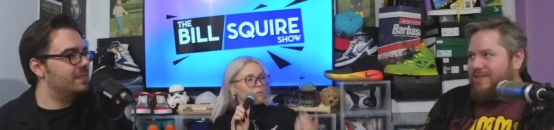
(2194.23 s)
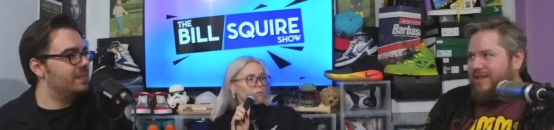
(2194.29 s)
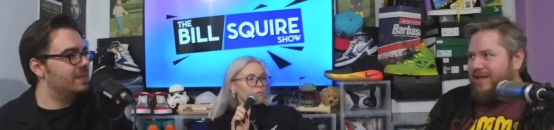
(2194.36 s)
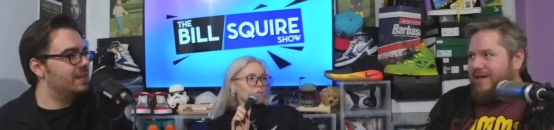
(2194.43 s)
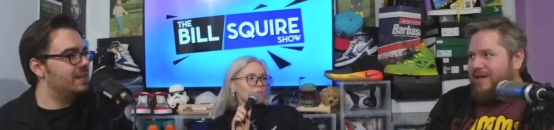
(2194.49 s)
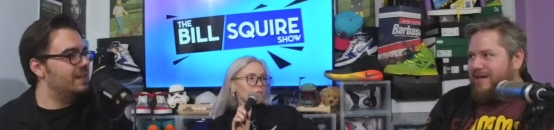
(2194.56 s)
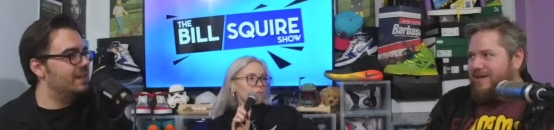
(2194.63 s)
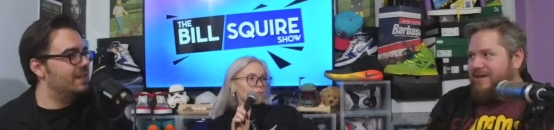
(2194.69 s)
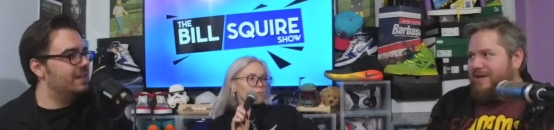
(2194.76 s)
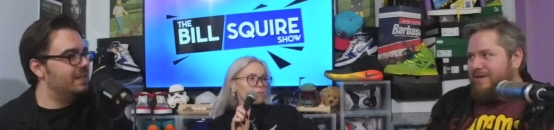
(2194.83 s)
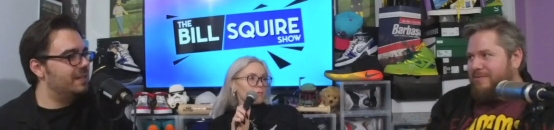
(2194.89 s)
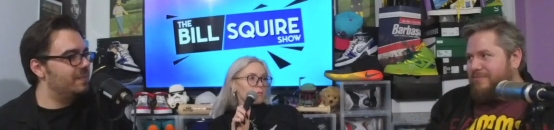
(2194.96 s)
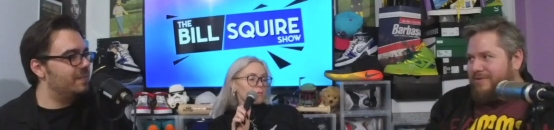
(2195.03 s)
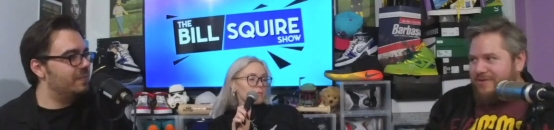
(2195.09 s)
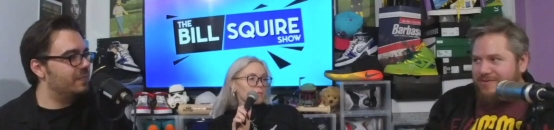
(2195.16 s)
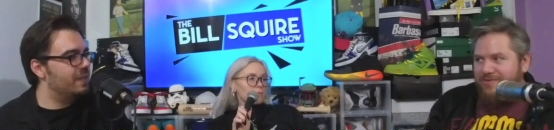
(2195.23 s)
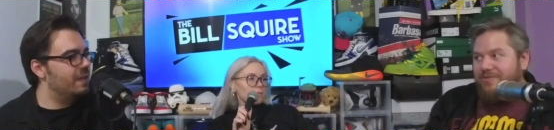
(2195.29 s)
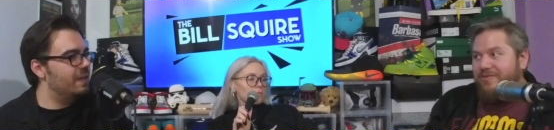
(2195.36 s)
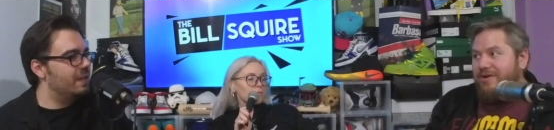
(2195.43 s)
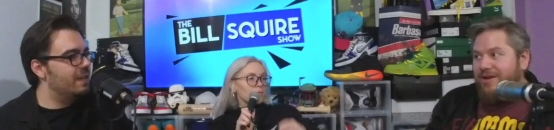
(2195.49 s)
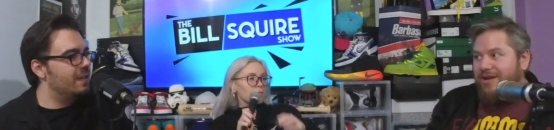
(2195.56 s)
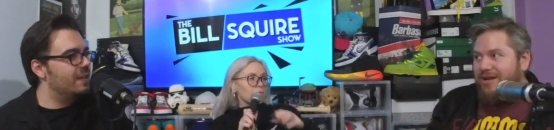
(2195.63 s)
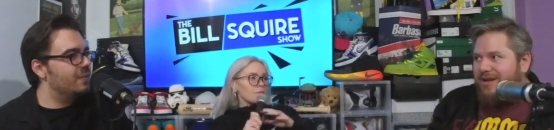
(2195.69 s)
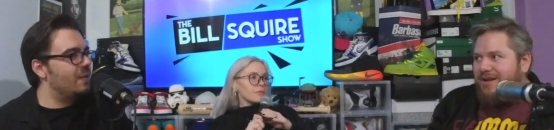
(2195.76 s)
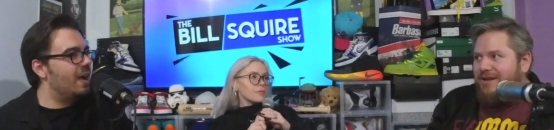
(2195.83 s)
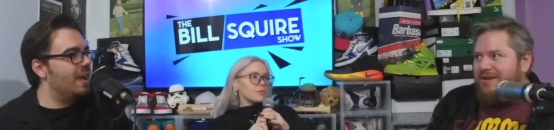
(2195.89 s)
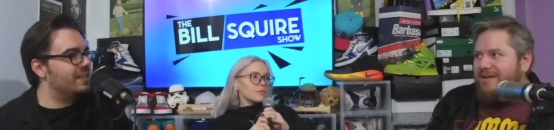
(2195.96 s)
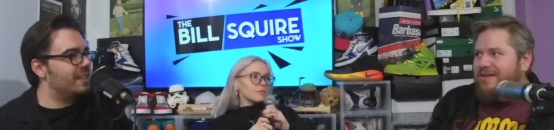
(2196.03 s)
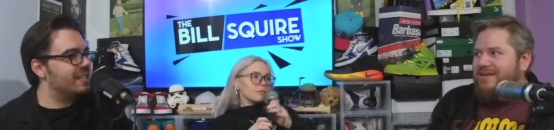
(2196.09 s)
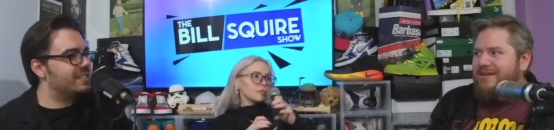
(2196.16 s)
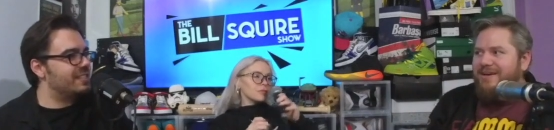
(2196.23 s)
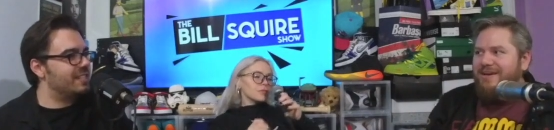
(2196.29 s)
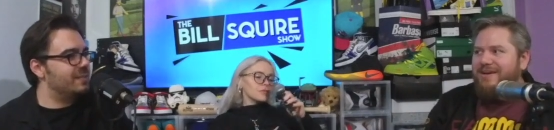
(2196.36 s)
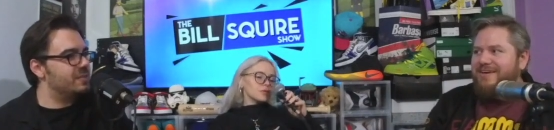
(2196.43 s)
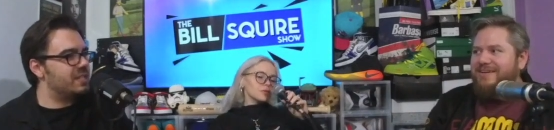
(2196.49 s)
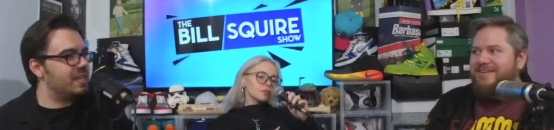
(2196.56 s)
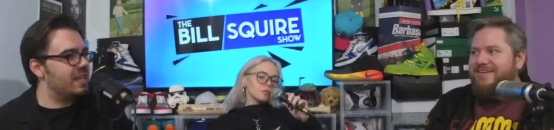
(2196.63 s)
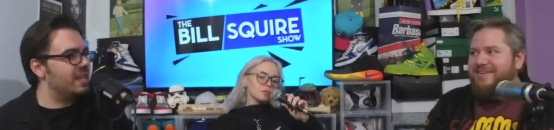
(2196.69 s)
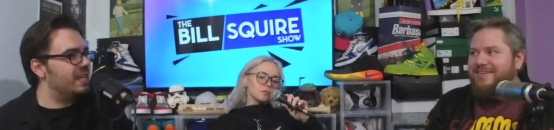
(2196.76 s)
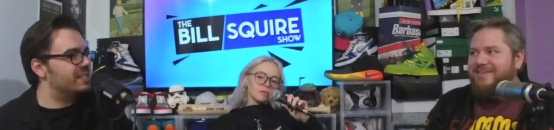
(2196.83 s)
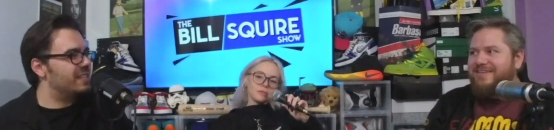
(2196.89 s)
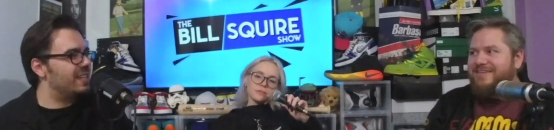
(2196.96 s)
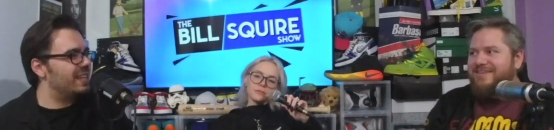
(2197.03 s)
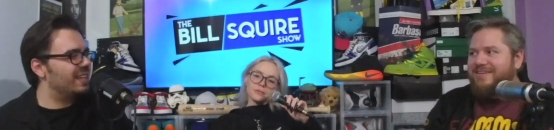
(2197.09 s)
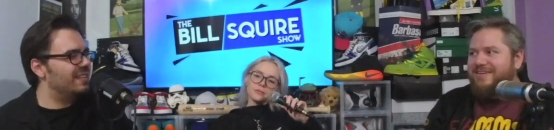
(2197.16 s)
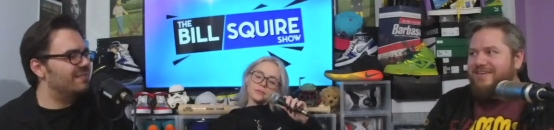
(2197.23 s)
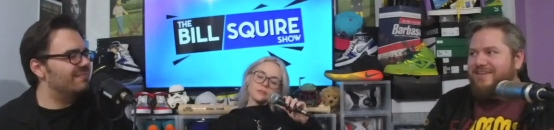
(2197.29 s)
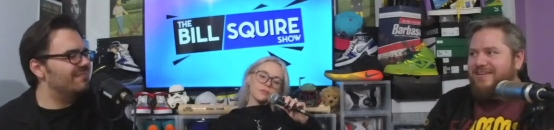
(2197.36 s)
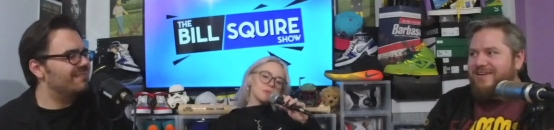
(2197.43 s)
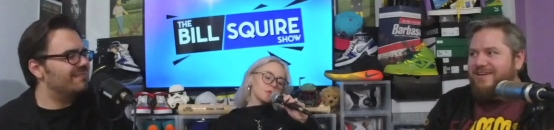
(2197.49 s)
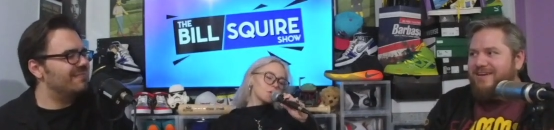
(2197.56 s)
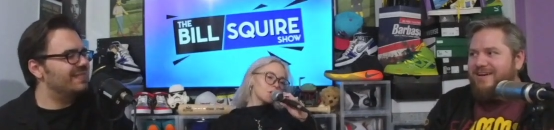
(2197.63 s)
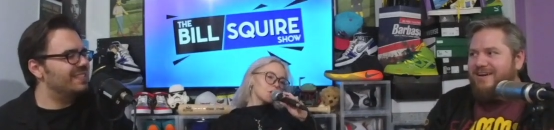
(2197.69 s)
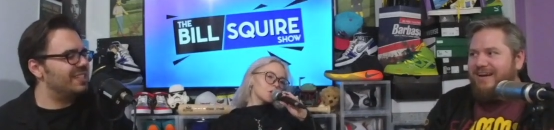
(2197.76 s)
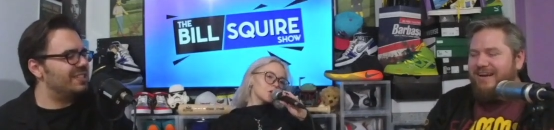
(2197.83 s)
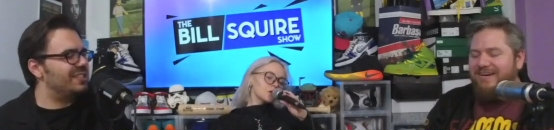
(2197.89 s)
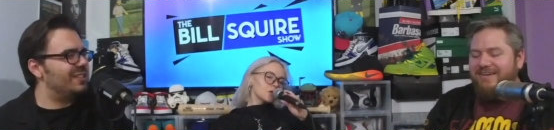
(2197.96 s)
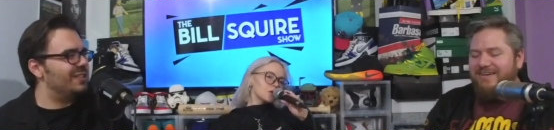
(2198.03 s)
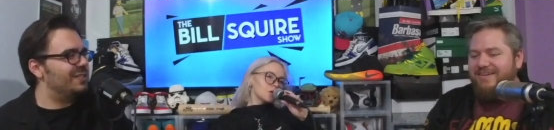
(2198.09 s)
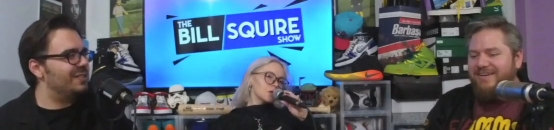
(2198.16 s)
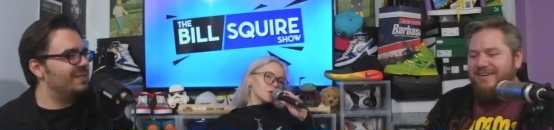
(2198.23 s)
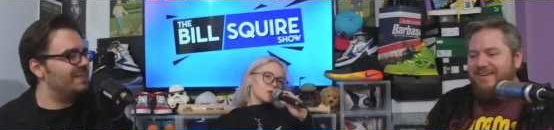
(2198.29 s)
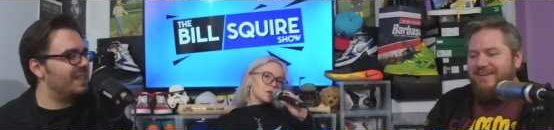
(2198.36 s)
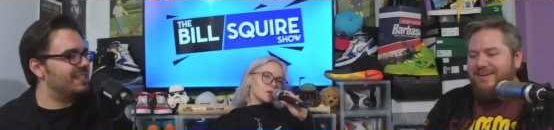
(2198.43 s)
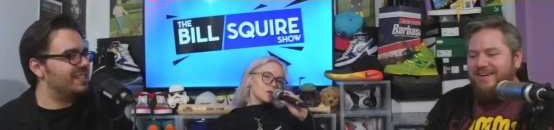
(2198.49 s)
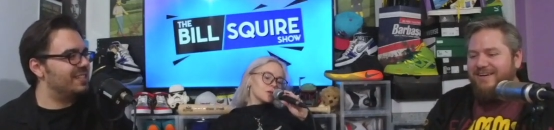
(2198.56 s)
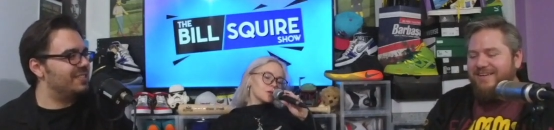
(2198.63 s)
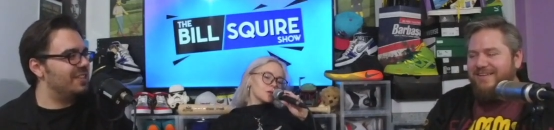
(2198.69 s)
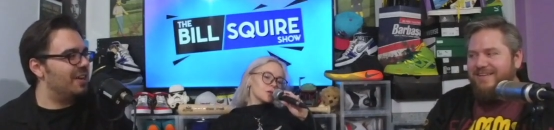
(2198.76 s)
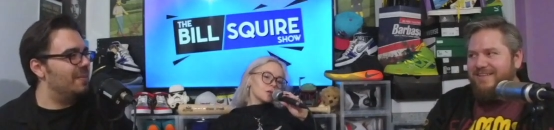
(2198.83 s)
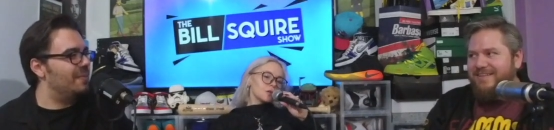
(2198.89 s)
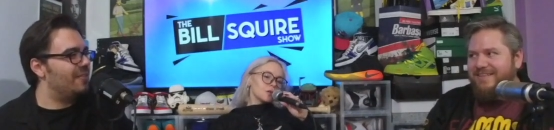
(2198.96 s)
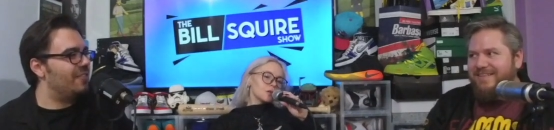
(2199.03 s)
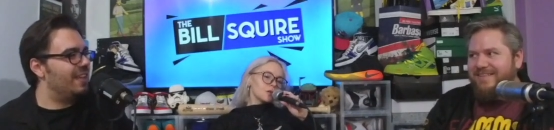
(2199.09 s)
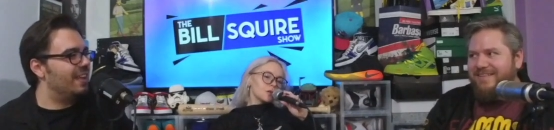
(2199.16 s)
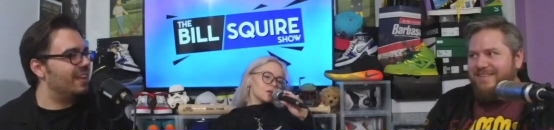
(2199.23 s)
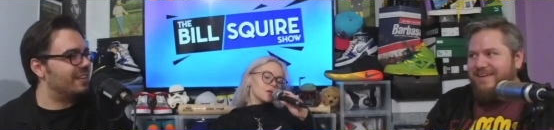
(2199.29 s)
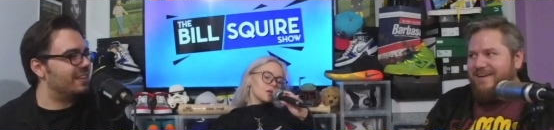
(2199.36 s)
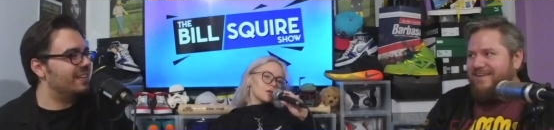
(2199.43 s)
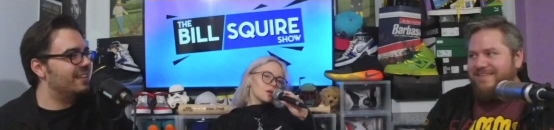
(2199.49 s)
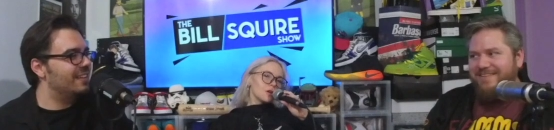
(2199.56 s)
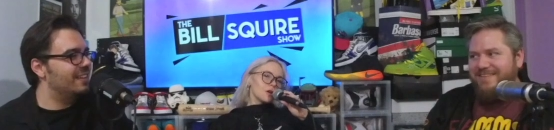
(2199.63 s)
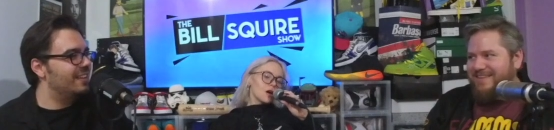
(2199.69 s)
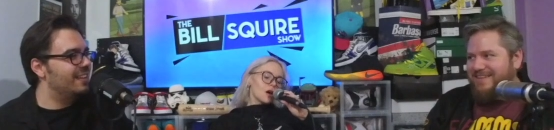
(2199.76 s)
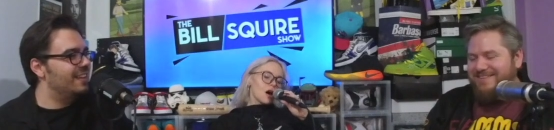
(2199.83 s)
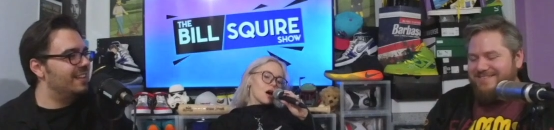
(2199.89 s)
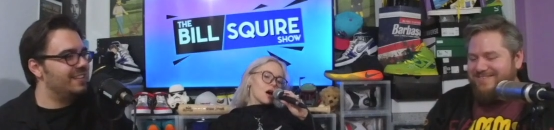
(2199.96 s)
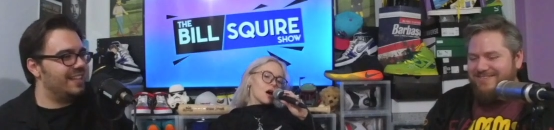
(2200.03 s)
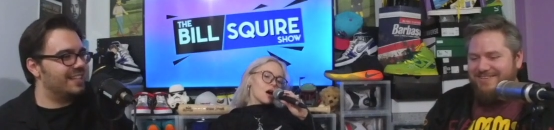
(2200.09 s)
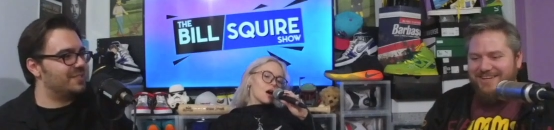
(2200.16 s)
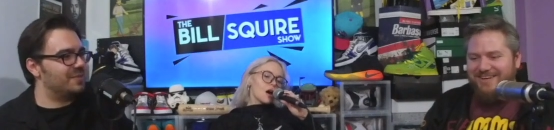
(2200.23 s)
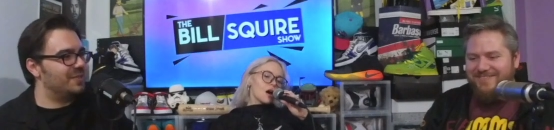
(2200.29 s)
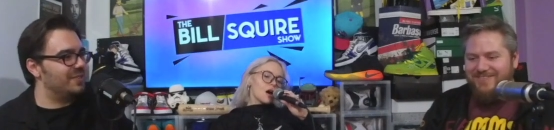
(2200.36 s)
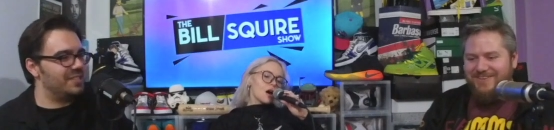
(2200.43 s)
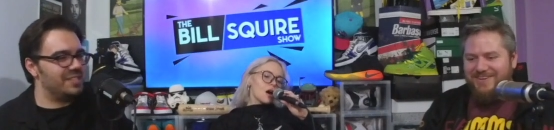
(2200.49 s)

Speaker 1: leg, but he's free. Right. That Yeah. seems easy Yeah, to do know. That's a dumb thing. I don't think that's That's really